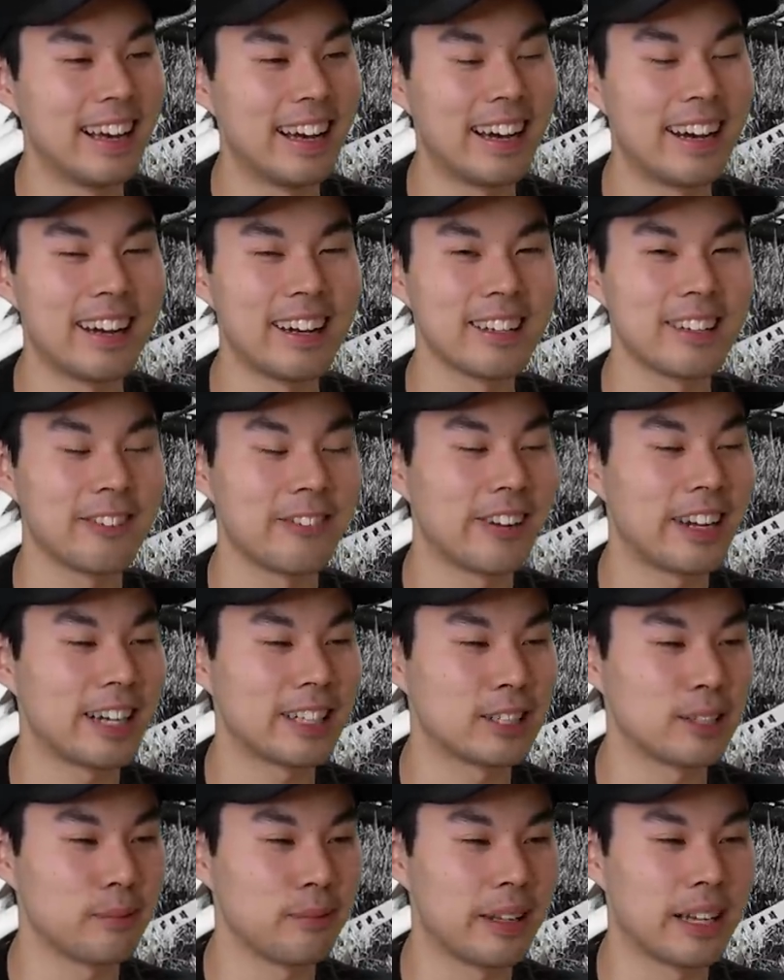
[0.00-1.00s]
uh, the
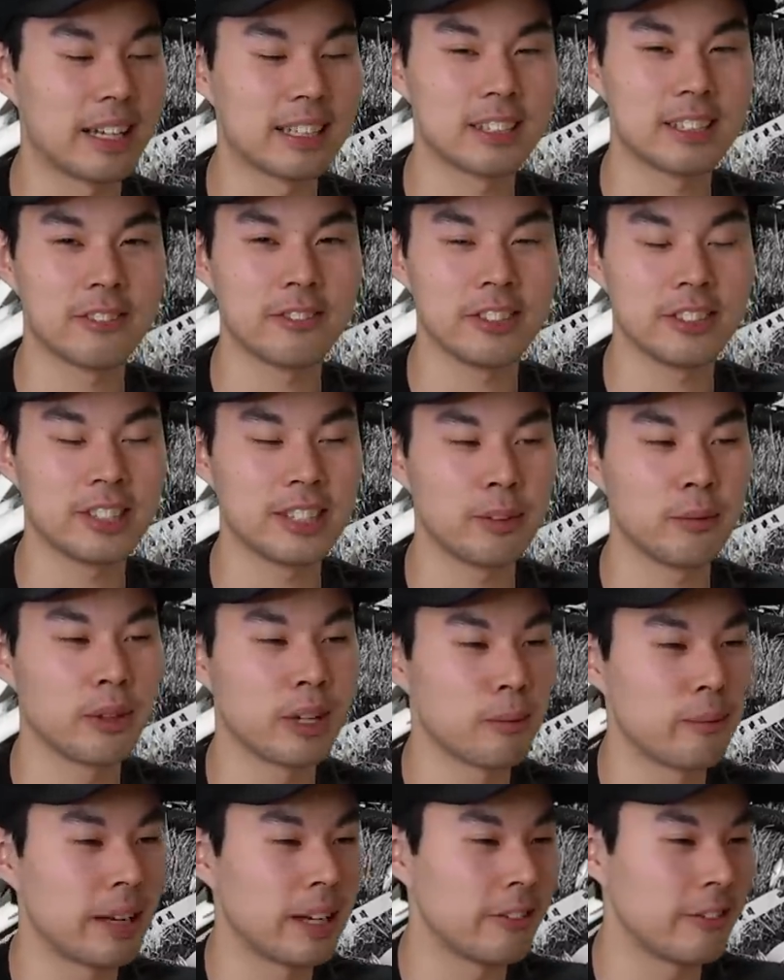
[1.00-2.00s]
ratchet blast, if you've seen
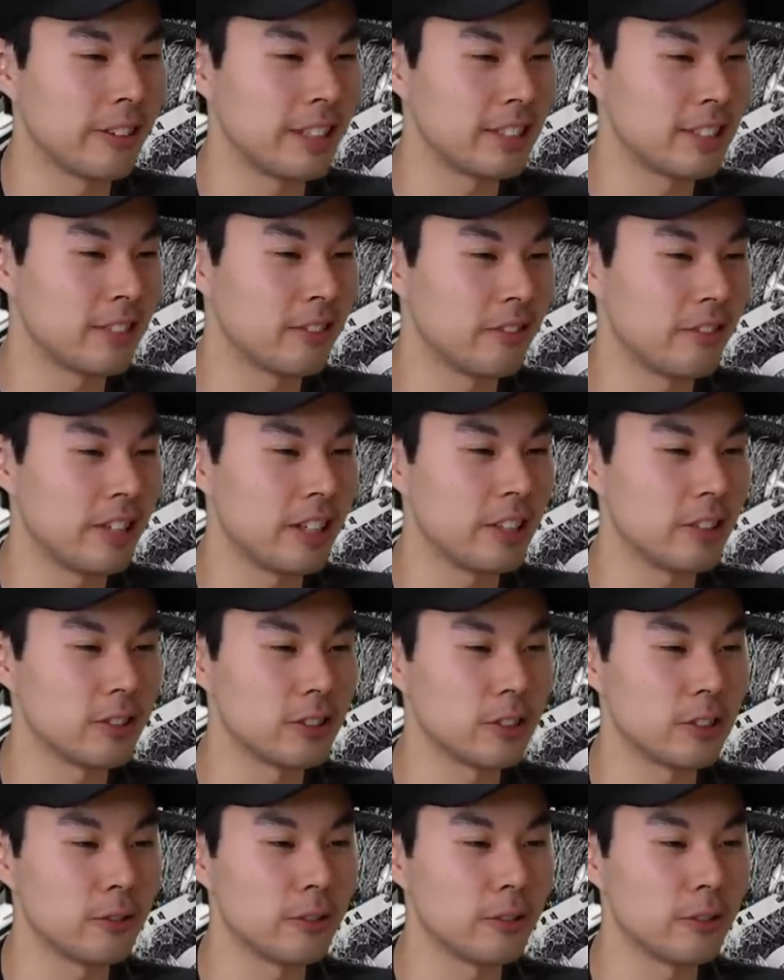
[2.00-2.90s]
one of my recent videos,